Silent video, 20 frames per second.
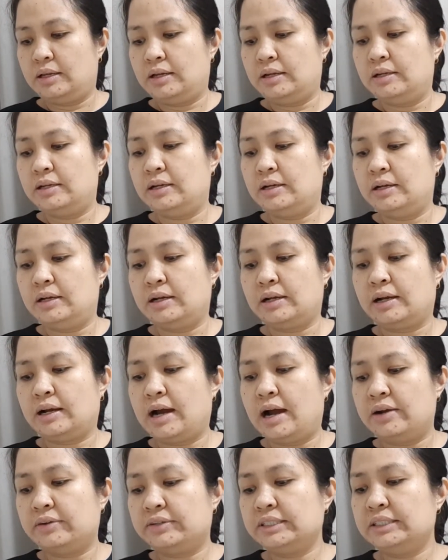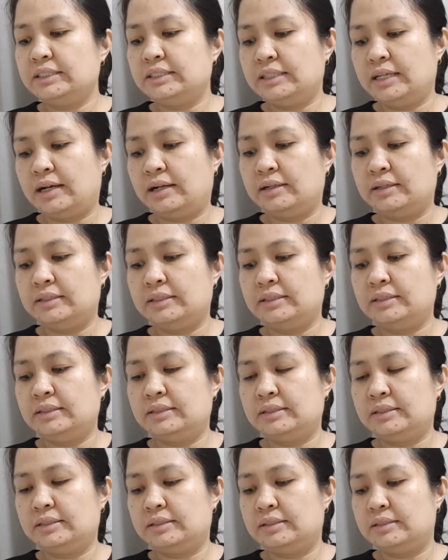the current
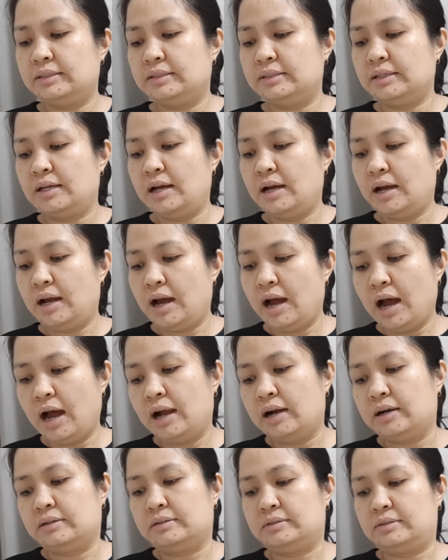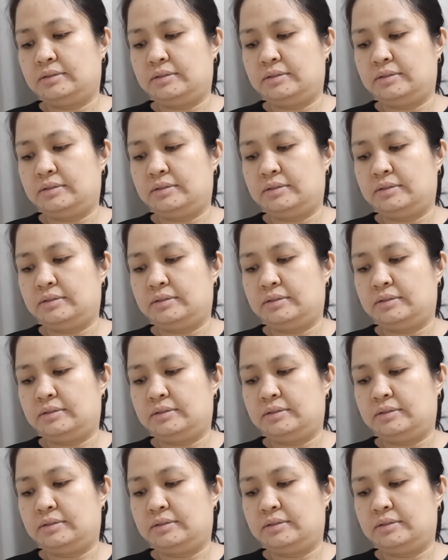challenges are